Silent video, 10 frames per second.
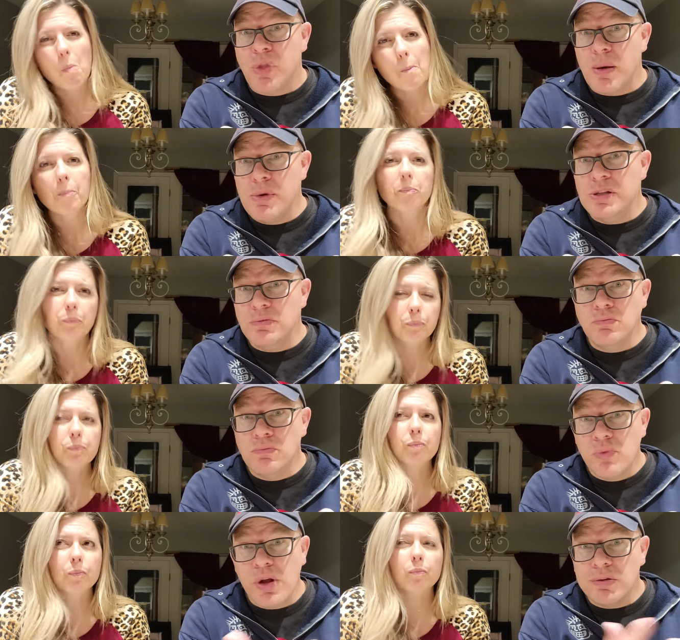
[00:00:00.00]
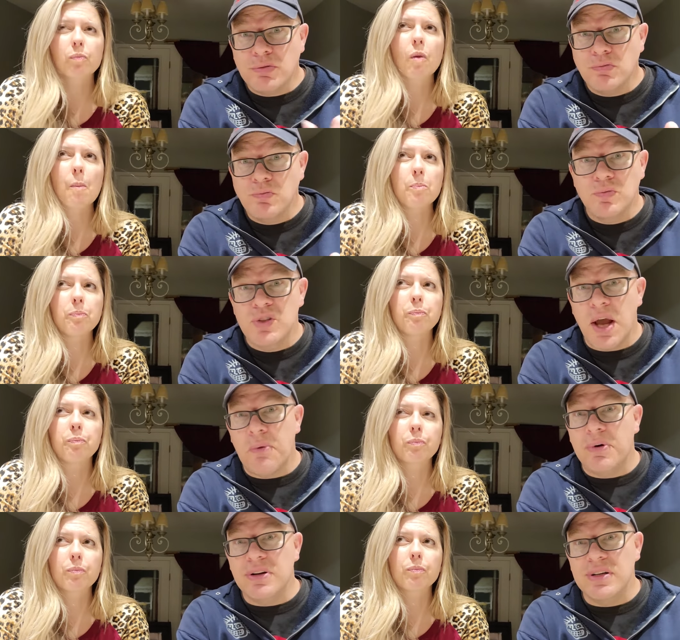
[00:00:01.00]
Speaker 1: I mean, they're
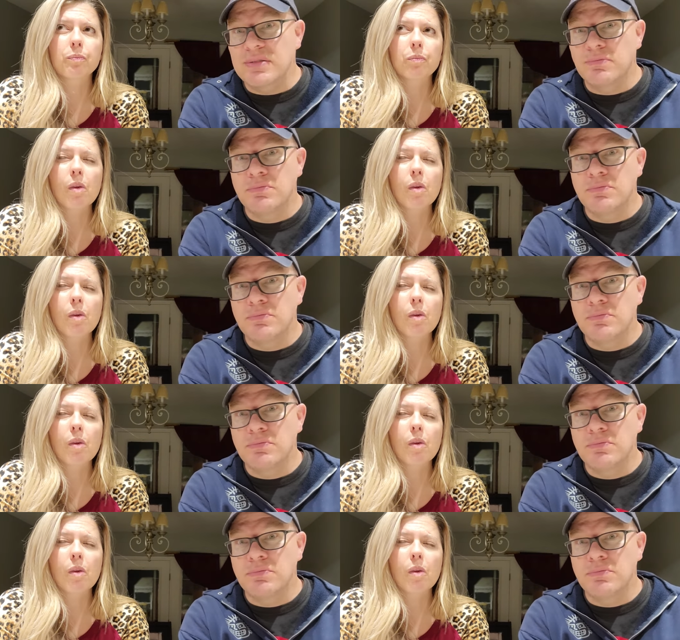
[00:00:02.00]
soury.